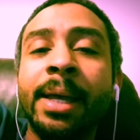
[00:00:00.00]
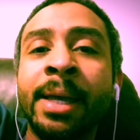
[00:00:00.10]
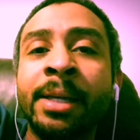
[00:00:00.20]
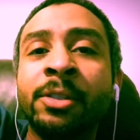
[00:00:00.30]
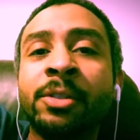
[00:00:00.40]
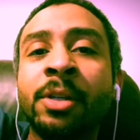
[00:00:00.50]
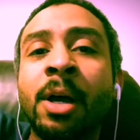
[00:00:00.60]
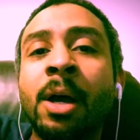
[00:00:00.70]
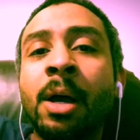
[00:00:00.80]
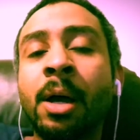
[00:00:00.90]
is
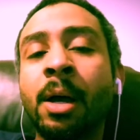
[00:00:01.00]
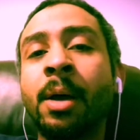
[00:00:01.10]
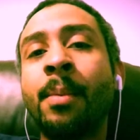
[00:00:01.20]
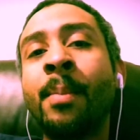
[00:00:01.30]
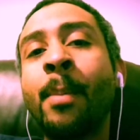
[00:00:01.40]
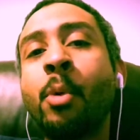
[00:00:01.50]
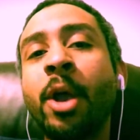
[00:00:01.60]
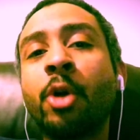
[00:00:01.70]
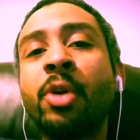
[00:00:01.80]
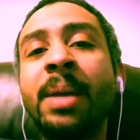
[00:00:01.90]
uh, my boy
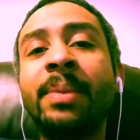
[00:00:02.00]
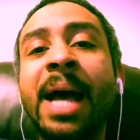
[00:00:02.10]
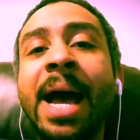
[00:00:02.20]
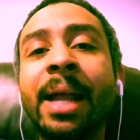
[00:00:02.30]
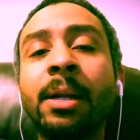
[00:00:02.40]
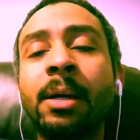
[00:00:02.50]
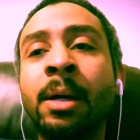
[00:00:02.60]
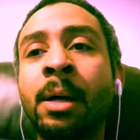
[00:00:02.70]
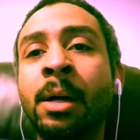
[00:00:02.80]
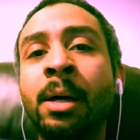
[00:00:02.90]
Cream Dot.
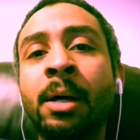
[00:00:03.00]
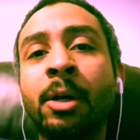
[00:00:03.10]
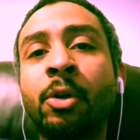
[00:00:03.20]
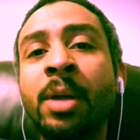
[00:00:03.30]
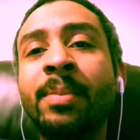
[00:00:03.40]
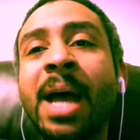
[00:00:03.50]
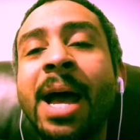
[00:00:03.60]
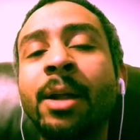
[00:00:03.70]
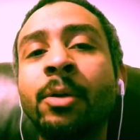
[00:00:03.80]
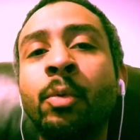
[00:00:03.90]
Uh, Cream
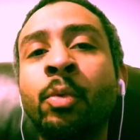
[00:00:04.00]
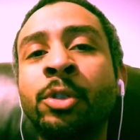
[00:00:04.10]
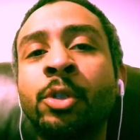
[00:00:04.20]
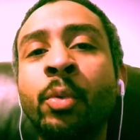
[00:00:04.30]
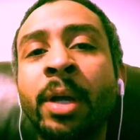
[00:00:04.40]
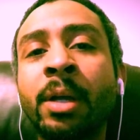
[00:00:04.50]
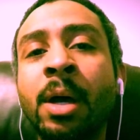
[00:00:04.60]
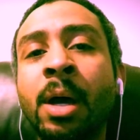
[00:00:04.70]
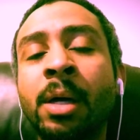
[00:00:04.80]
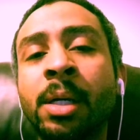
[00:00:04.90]
Dot was doing
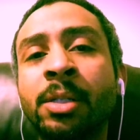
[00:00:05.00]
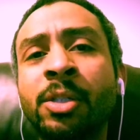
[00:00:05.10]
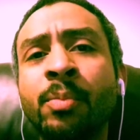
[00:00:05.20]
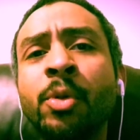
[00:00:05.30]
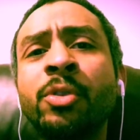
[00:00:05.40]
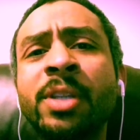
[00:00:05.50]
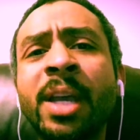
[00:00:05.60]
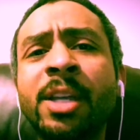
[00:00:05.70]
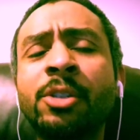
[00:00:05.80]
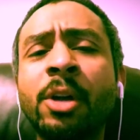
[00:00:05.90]
uh, some
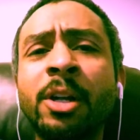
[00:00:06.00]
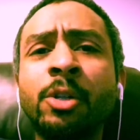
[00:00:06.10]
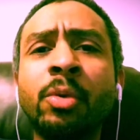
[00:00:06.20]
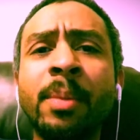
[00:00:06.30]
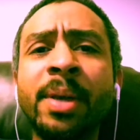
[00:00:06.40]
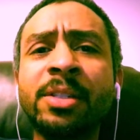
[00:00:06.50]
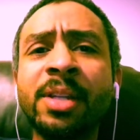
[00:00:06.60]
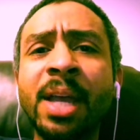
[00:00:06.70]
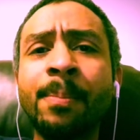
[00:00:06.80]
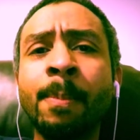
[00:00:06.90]
music. He started doing a
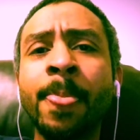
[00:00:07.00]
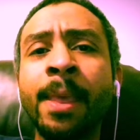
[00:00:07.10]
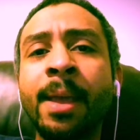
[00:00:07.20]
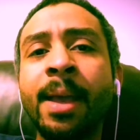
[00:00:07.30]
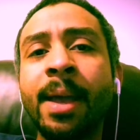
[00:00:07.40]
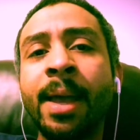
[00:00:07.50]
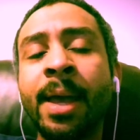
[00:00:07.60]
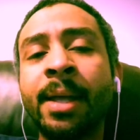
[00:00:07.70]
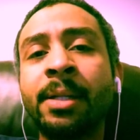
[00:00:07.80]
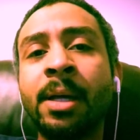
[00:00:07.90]
mixtape,
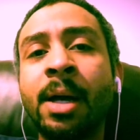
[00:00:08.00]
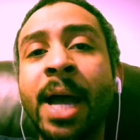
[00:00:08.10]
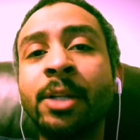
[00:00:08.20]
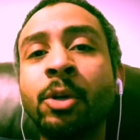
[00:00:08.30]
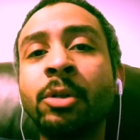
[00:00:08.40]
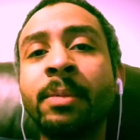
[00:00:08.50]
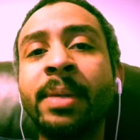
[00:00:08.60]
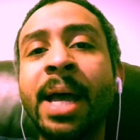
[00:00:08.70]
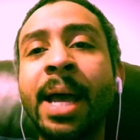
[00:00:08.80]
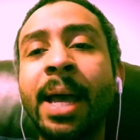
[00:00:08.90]
and uh, I told him
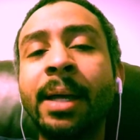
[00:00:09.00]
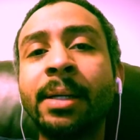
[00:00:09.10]
that